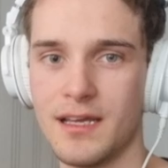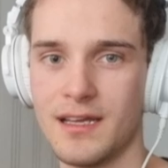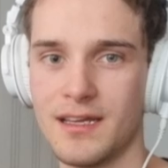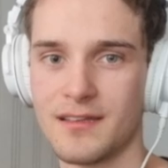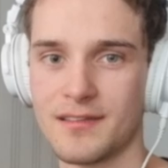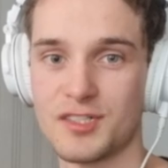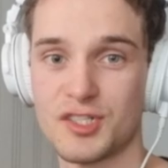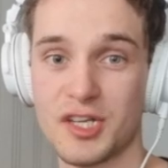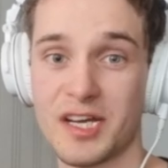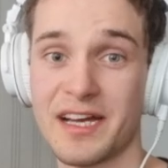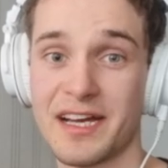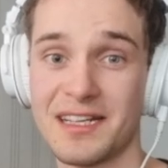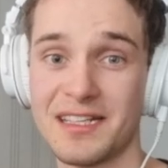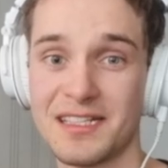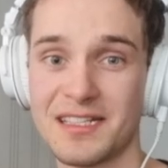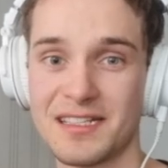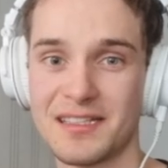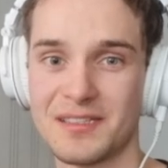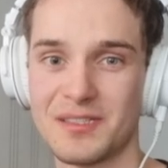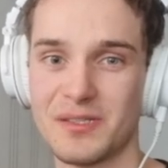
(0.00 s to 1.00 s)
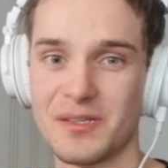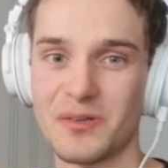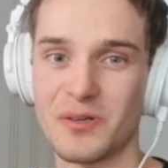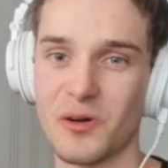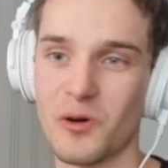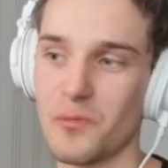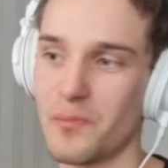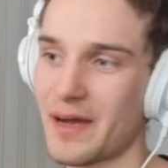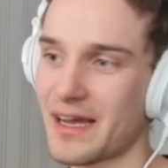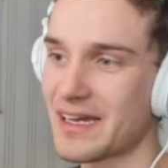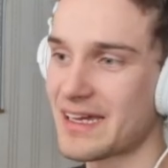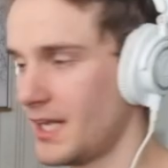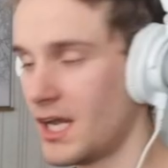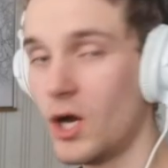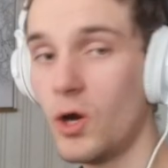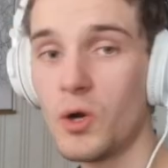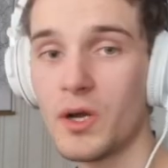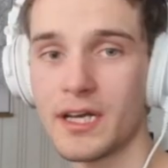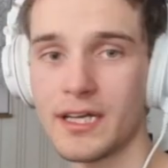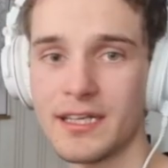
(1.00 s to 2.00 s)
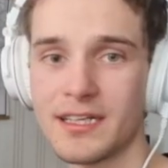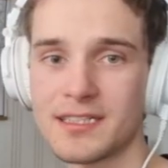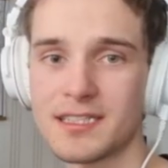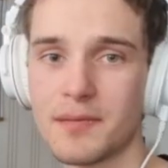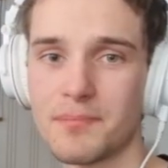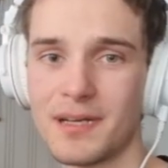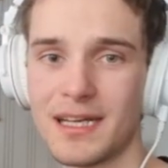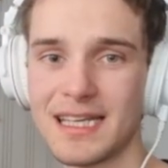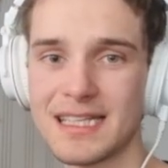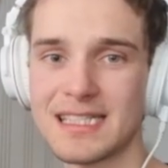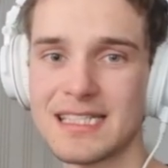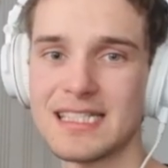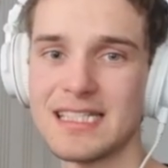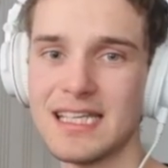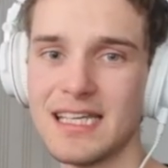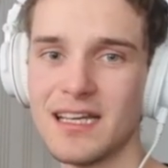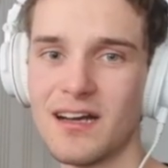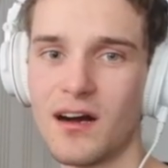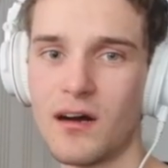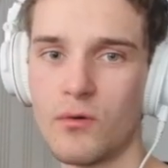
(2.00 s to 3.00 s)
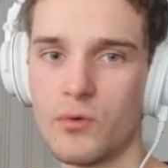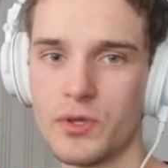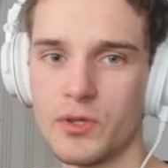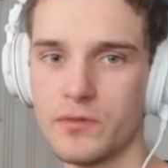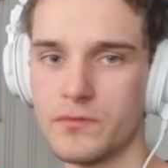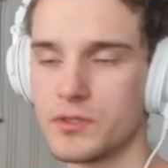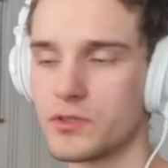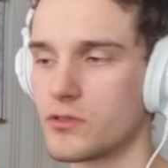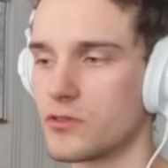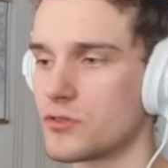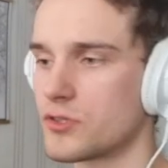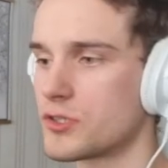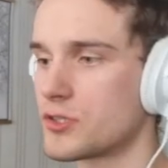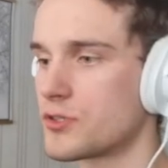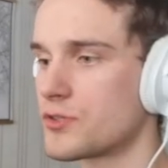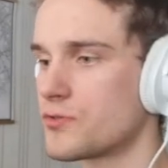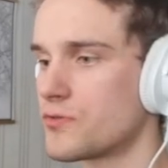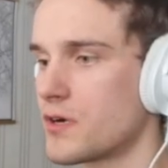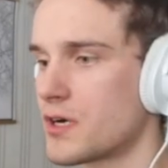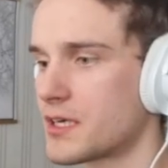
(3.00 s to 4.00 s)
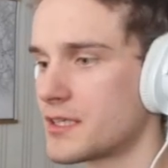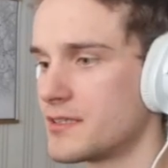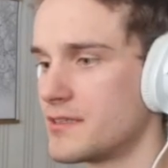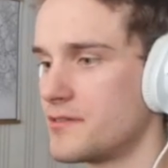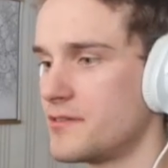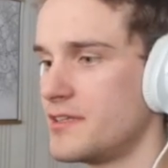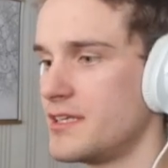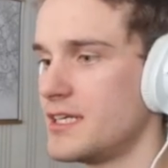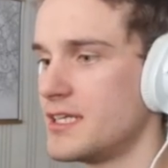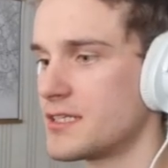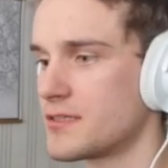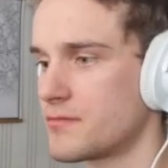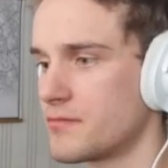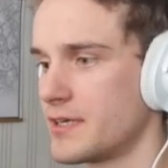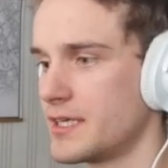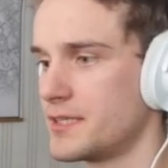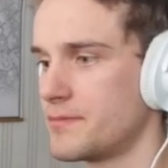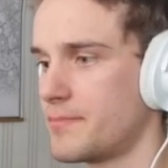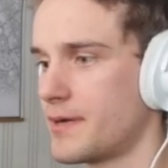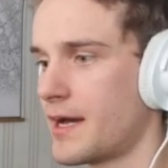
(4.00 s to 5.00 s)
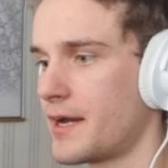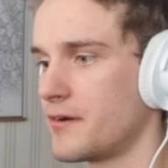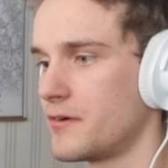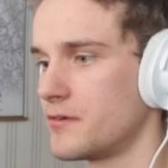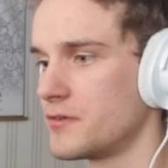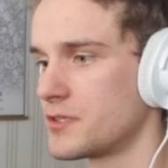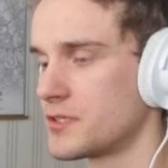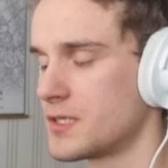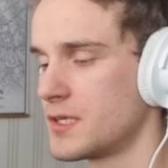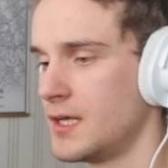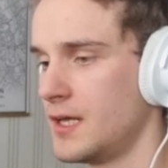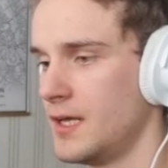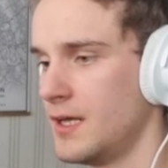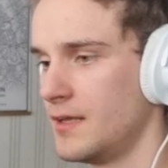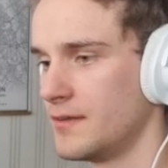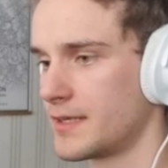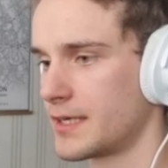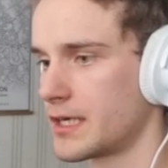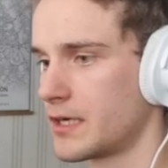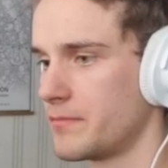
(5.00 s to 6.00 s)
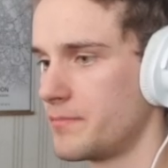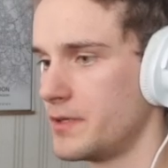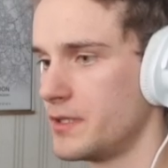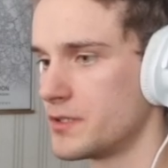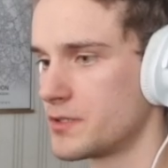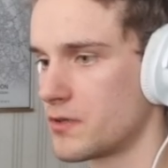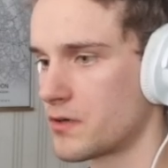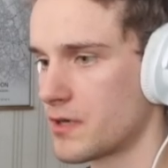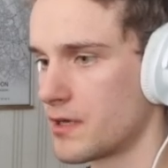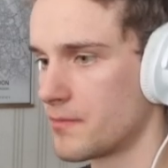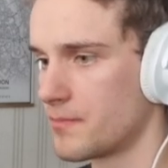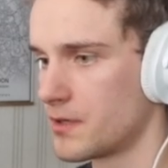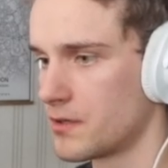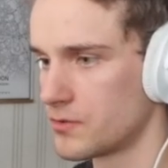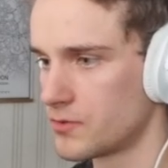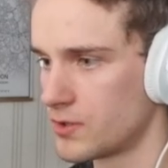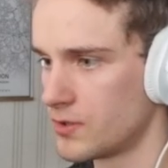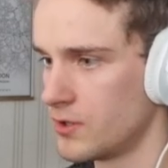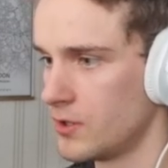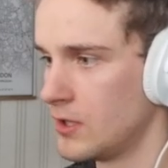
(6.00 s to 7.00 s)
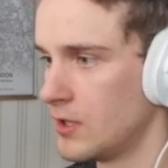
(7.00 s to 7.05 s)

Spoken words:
chance to go back. Okay, next up, let's see how you would construct these rate patterns that I've been talking about.